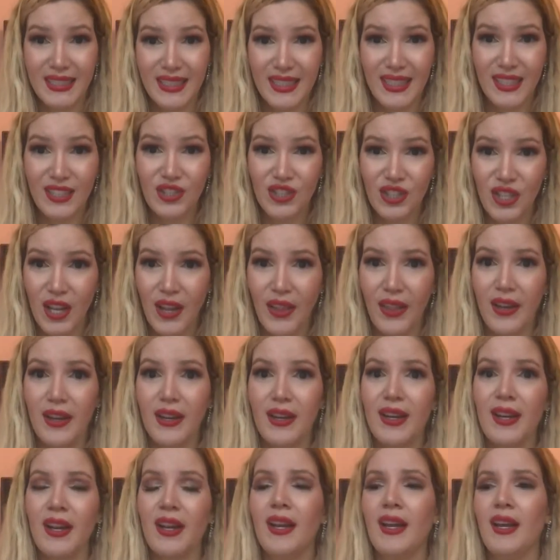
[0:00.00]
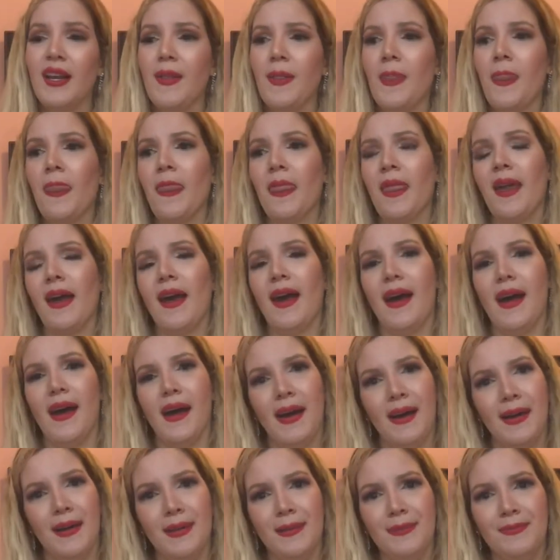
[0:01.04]
each other.
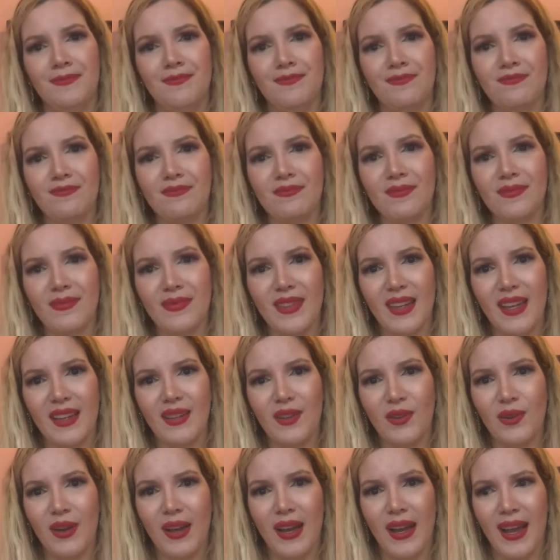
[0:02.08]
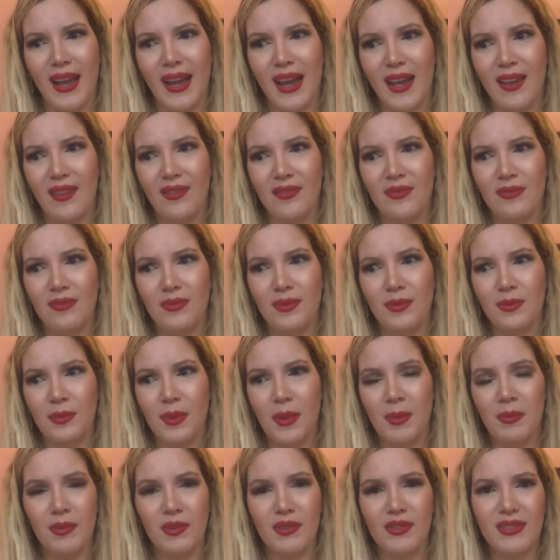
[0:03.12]
I had
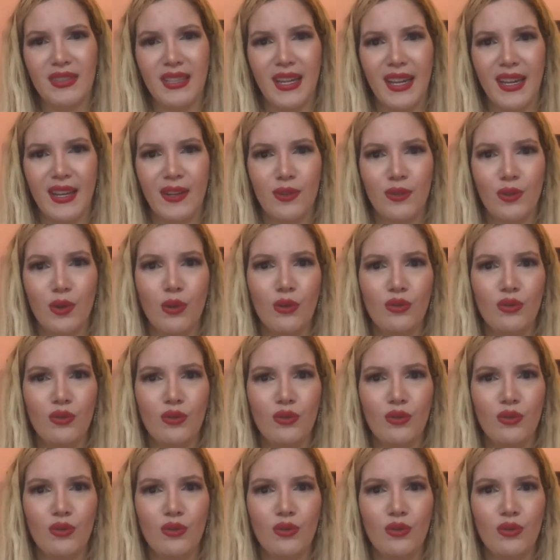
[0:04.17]
people saying,